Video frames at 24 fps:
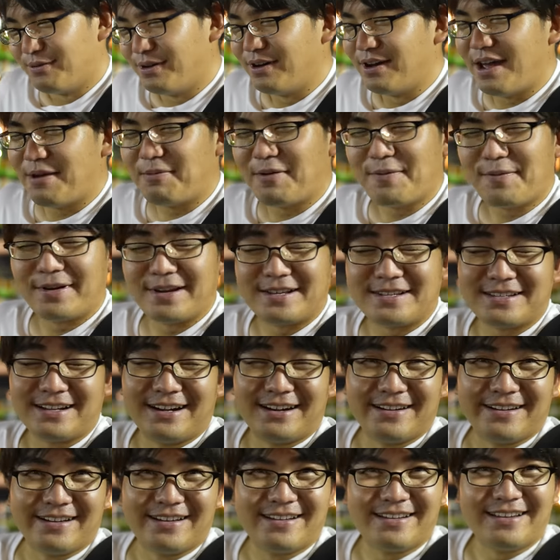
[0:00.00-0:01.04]
Well, everybody
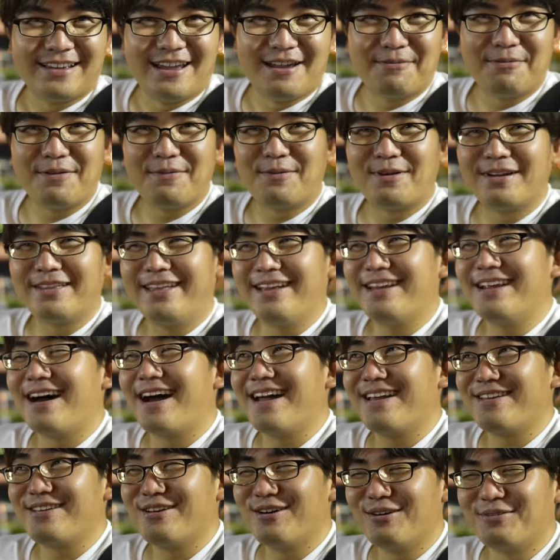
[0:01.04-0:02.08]
saw it. Everyone that I
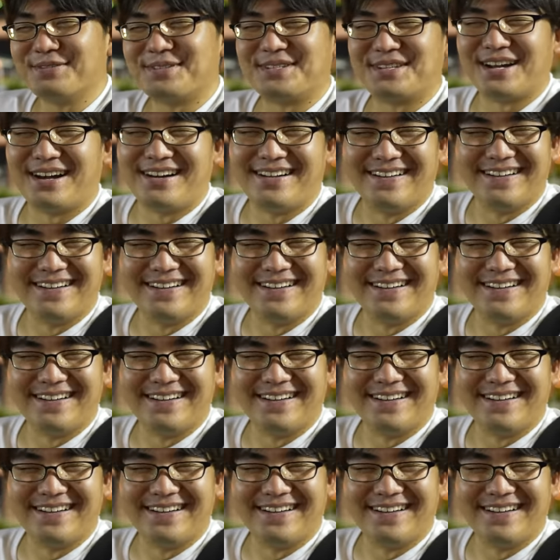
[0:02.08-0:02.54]
know saw